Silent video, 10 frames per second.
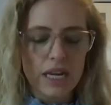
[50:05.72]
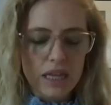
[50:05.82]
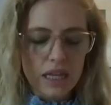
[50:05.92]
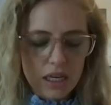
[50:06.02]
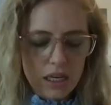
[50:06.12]
and I
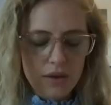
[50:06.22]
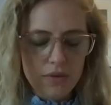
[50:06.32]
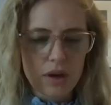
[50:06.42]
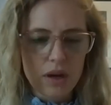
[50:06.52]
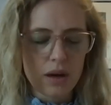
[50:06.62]
think
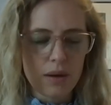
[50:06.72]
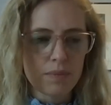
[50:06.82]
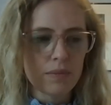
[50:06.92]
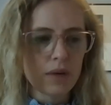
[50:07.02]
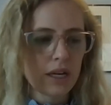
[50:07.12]
if
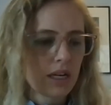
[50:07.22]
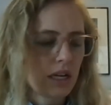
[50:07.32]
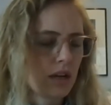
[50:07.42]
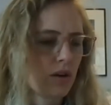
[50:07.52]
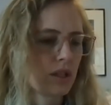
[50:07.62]
um,
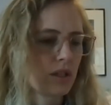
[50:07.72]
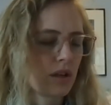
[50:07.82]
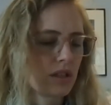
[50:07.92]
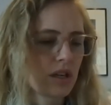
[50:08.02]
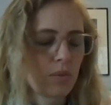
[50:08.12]
I know
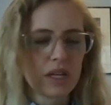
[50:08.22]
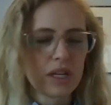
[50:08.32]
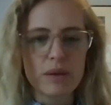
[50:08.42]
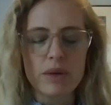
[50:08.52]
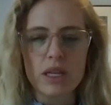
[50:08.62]
in some
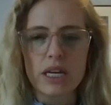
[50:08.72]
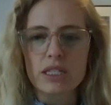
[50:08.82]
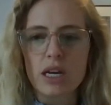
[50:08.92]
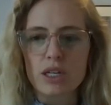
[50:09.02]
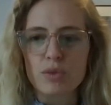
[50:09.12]
ways maybe a
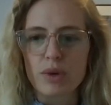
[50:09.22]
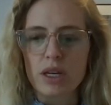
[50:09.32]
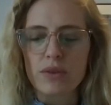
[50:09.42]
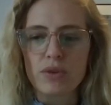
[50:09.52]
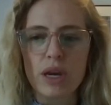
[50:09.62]
light touch,
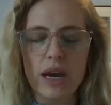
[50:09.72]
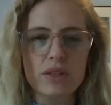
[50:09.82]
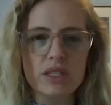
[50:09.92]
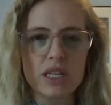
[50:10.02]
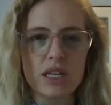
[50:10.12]
but if you
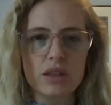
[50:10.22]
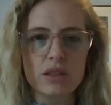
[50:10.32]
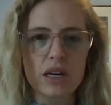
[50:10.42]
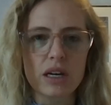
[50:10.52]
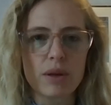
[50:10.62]
haven't seen the
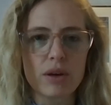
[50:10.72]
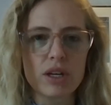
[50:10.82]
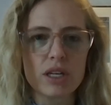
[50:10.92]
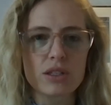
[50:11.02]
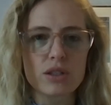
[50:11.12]

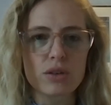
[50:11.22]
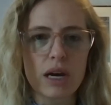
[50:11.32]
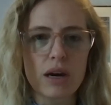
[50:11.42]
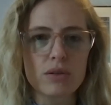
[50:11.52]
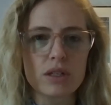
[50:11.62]
documentary "Kiss the
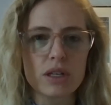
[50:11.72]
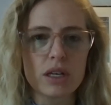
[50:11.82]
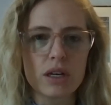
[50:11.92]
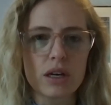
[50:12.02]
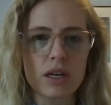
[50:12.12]
Ground"
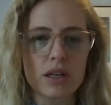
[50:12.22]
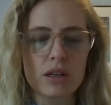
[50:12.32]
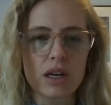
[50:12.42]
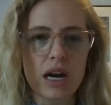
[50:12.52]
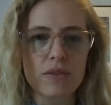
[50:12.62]
uh,
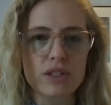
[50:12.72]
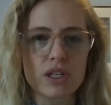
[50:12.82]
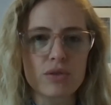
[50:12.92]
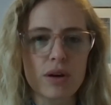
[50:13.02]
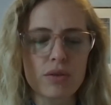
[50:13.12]
and the
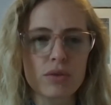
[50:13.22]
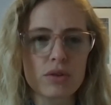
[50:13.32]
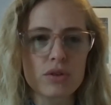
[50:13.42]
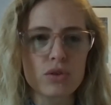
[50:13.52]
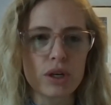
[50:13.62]
conversation around
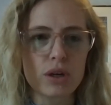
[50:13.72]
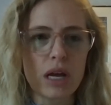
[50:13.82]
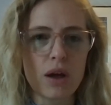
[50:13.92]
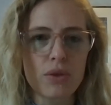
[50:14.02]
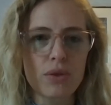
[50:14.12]
soil
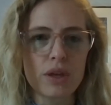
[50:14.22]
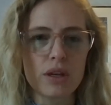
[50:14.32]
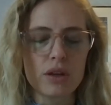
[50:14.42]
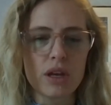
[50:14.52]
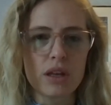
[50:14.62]
health
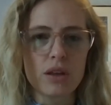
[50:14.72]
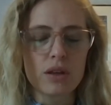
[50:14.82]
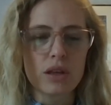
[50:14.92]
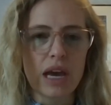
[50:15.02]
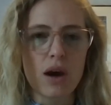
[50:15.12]
and and
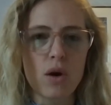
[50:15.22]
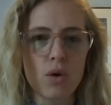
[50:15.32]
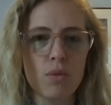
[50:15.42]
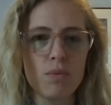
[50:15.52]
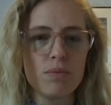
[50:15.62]
that
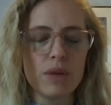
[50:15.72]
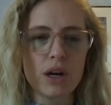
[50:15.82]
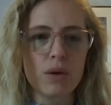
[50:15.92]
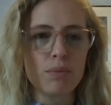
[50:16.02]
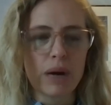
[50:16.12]
whole you
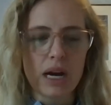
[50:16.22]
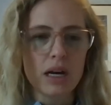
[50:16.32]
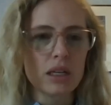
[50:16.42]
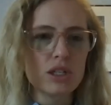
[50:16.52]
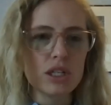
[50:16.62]
know
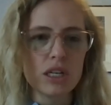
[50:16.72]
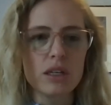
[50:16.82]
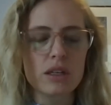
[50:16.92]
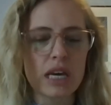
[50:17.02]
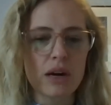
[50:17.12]

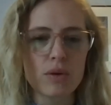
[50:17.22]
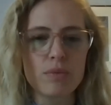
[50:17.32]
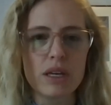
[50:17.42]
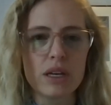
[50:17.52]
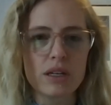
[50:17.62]
biology, that mm-hmm. would
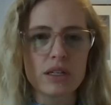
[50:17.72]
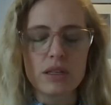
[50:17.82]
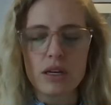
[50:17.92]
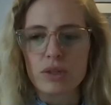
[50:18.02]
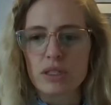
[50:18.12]
be
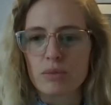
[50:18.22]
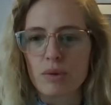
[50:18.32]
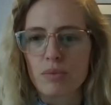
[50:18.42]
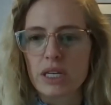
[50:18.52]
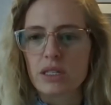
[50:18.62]
a, a,
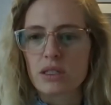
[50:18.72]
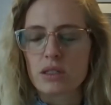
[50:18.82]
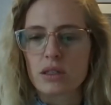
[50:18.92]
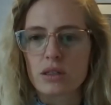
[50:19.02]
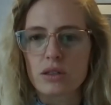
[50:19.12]
reasonable place
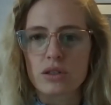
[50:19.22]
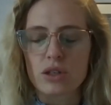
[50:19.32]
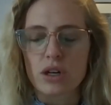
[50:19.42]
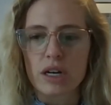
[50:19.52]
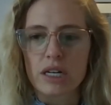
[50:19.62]
to to
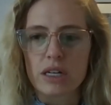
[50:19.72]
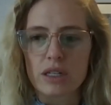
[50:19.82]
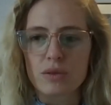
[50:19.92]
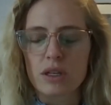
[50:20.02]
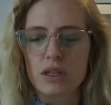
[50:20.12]
start, and it
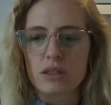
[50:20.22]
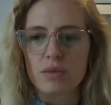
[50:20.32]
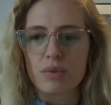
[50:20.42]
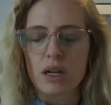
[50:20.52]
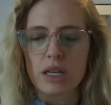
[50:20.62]
is it's
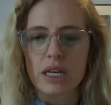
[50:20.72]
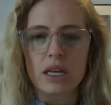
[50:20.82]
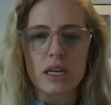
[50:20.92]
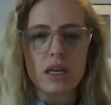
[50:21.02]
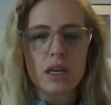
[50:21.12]
compelling.